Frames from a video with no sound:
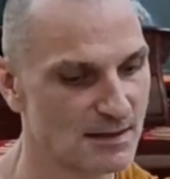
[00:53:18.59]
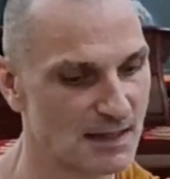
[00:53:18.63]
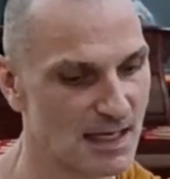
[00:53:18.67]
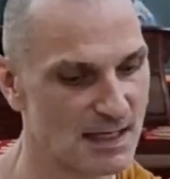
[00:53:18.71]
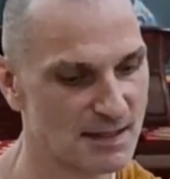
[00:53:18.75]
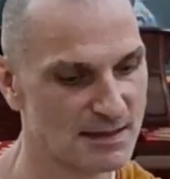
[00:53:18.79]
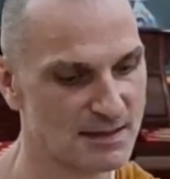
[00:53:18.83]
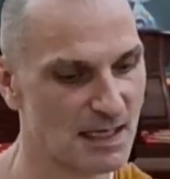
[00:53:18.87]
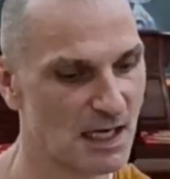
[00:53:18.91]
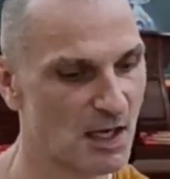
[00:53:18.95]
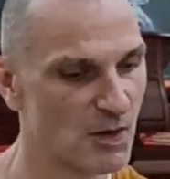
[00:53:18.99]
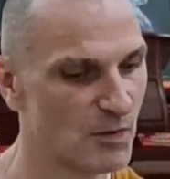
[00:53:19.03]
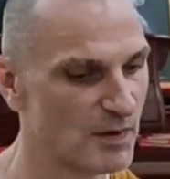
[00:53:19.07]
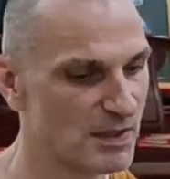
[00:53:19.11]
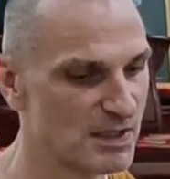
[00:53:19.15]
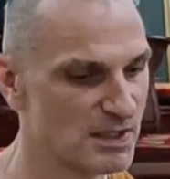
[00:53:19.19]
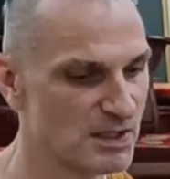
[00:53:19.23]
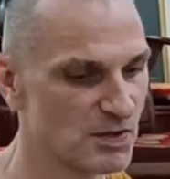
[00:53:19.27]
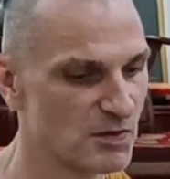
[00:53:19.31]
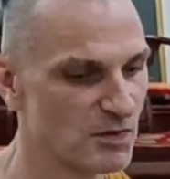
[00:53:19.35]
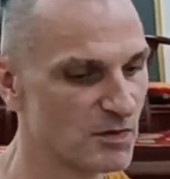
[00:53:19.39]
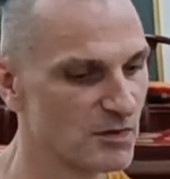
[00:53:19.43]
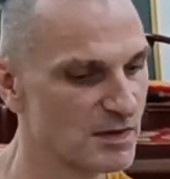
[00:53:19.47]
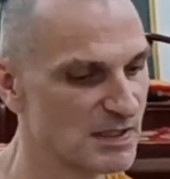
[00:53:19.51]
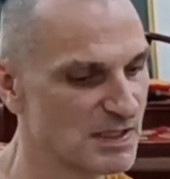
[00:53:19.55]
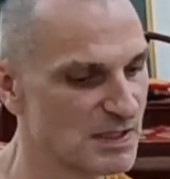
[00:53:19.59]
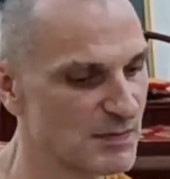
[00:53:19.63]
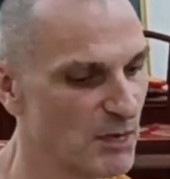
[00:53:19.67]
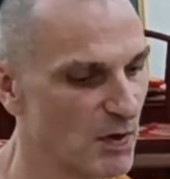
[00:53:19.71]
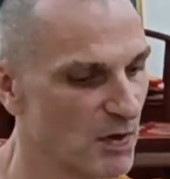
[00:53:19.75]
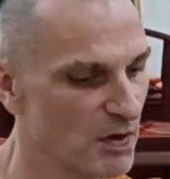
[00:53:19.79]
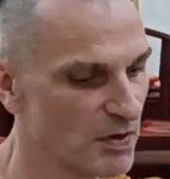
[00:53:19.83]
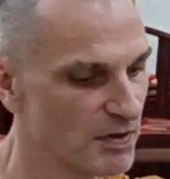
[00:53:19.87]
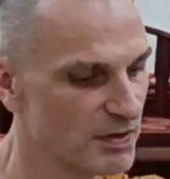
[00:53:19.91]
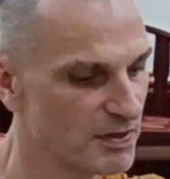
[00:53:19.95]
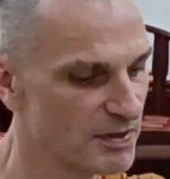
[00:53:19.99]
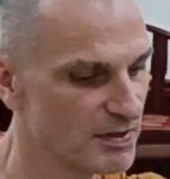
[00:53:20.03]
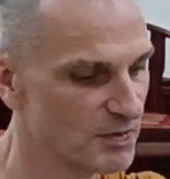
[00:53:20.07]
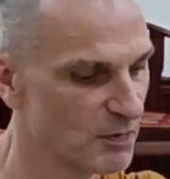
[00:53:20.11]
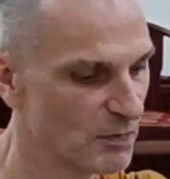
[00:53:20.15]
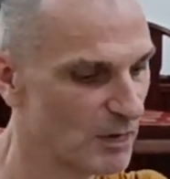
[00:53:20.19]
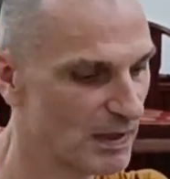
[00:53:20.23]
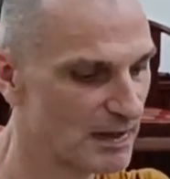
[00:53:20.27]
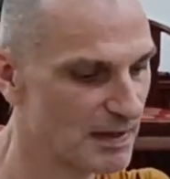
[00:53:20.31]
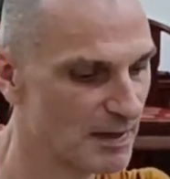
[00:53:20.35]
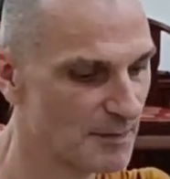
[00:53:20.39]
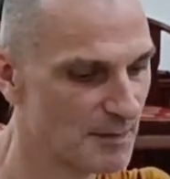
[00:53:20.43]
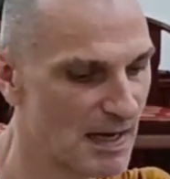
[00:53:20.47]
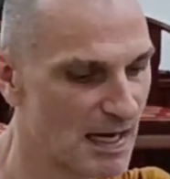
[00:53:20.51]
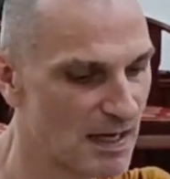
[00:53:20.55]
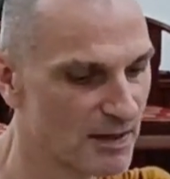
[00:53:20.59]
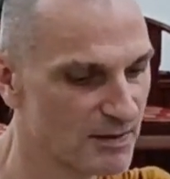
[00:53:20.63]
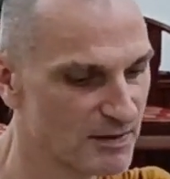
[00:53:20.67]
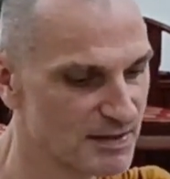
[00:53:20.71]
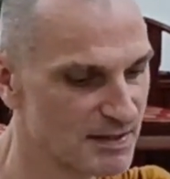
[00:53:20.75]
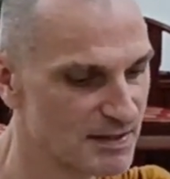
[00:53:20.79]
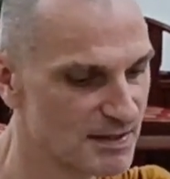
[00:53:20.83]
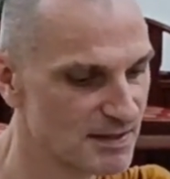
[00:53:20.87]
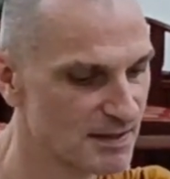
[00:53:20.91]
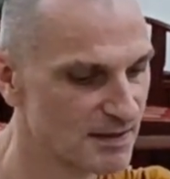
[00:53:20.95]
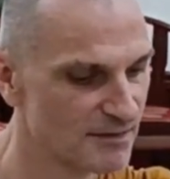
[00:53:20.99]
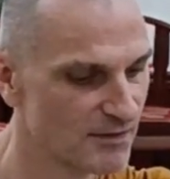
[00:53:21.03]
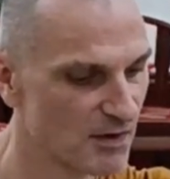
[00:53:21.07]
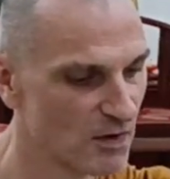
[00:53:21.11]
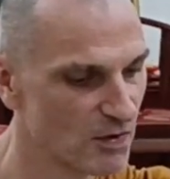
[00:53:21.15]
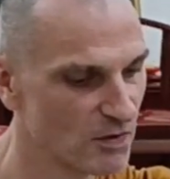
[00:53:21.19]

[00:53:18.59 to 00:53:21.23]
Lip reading: That's how we should respond when the mountains of